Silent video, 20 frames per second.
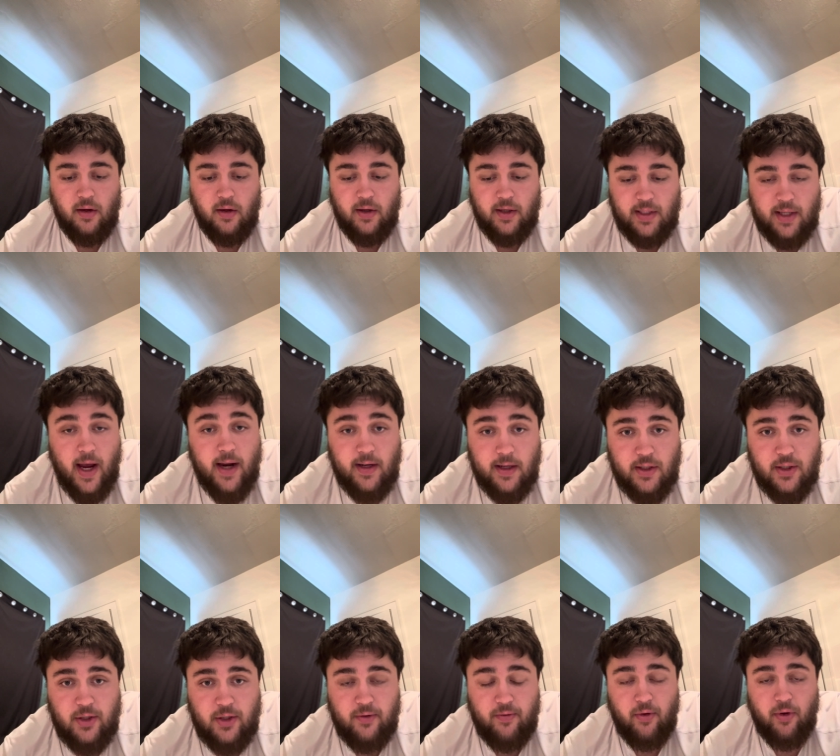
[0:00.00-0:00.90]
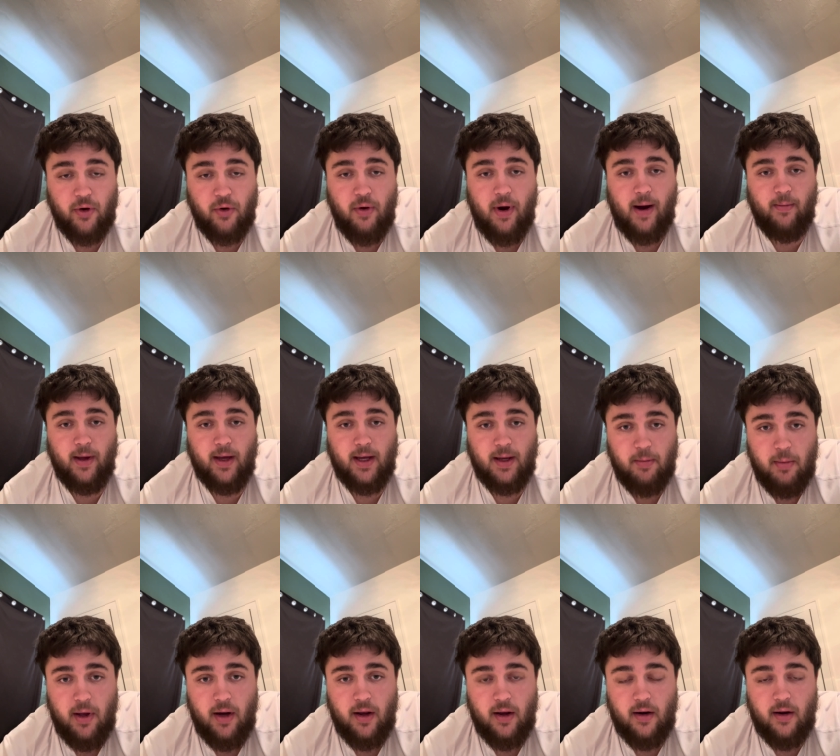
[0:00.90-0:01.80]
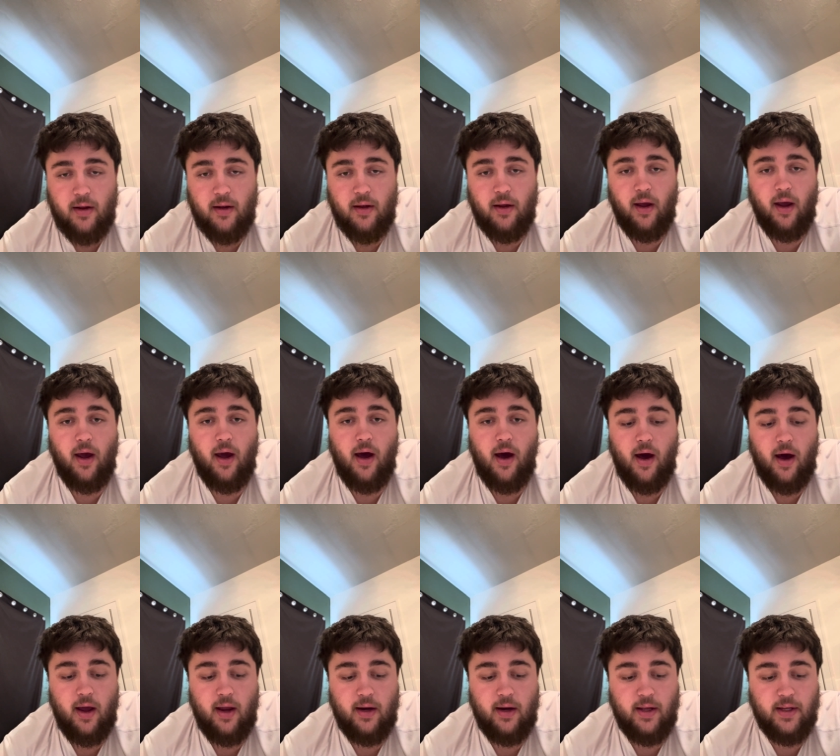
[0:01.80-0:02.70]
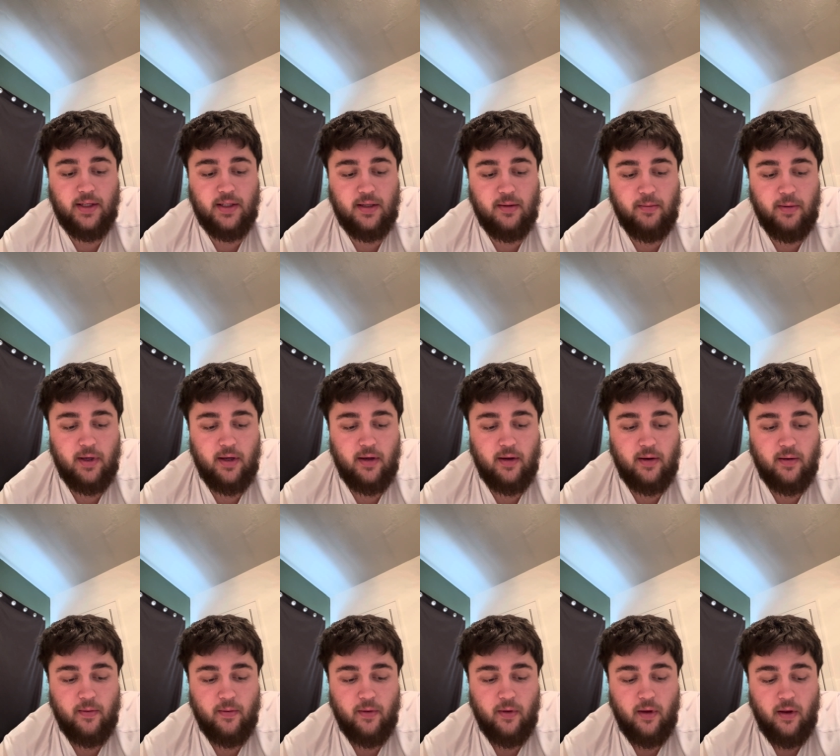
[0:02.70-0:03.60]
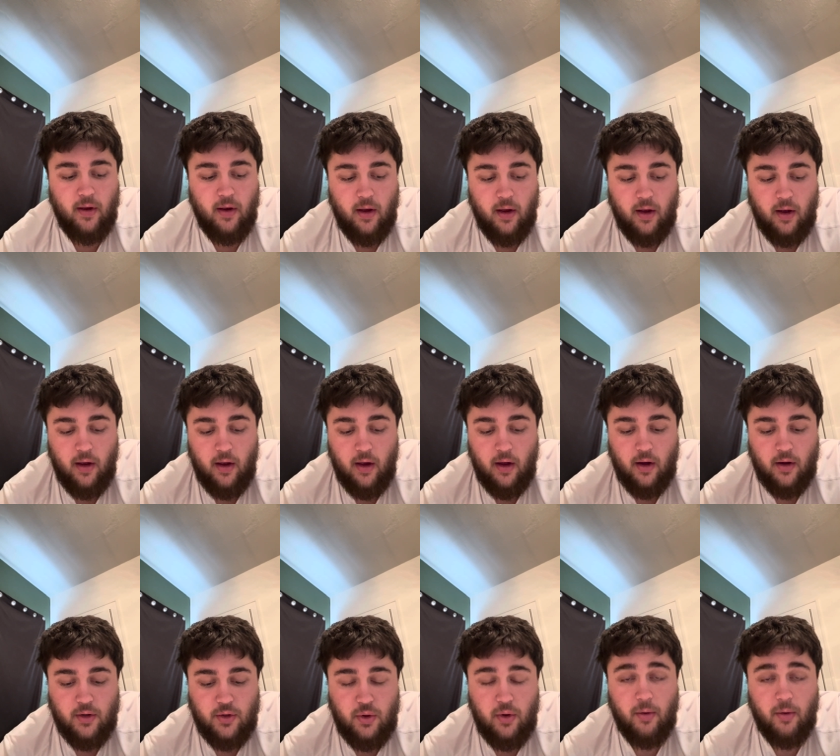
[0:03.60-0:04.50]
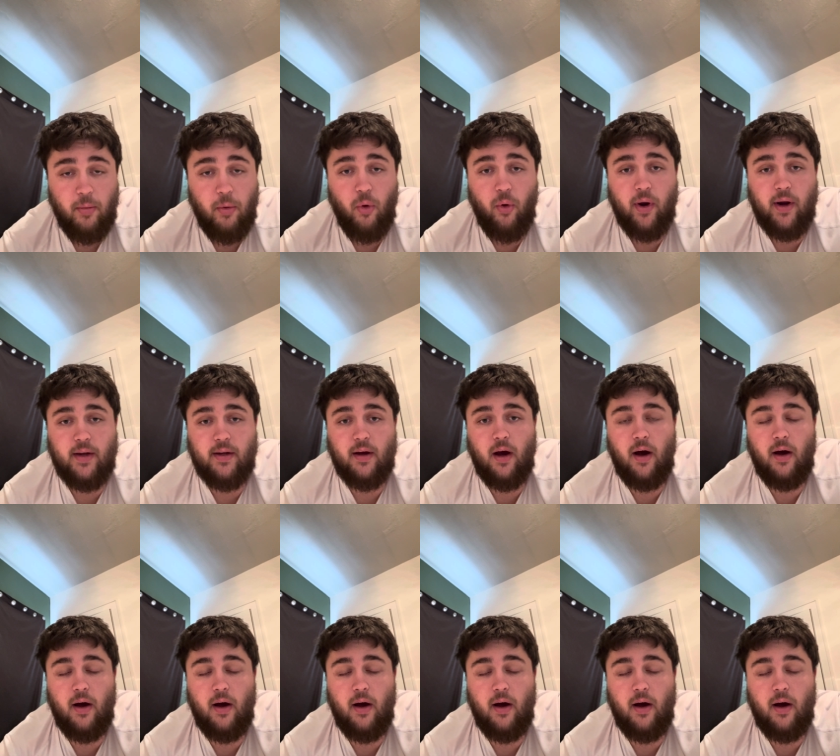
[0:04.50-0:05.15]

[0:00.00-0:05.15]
sentenced for the crime they committed. It needs to be to the punishment